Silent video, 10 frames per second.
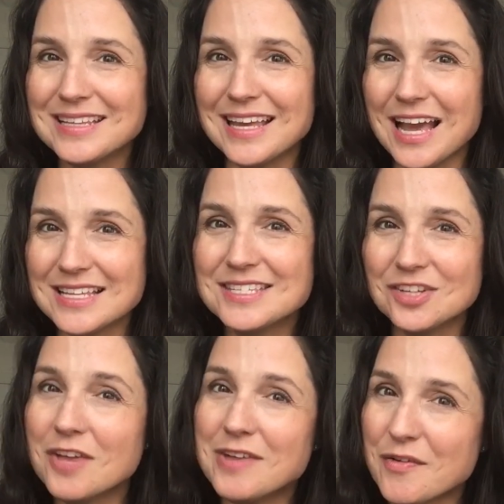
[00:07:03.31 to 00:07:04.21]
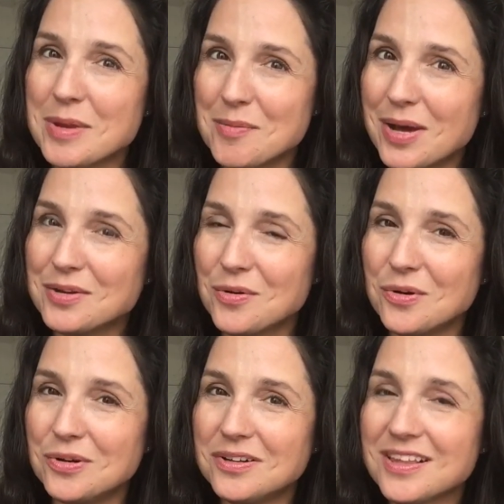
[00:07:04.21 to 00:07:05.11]
Like I still have never made a
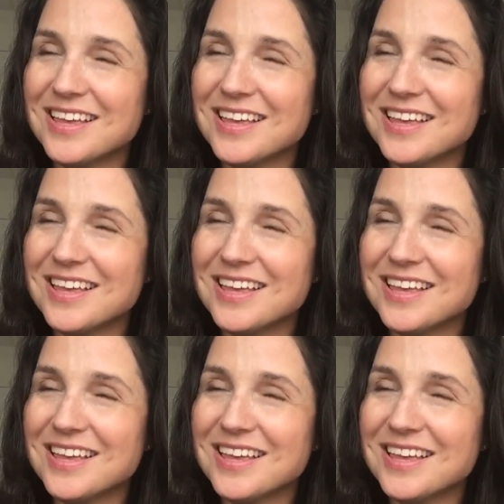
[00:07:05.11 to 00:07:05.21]
buttonhole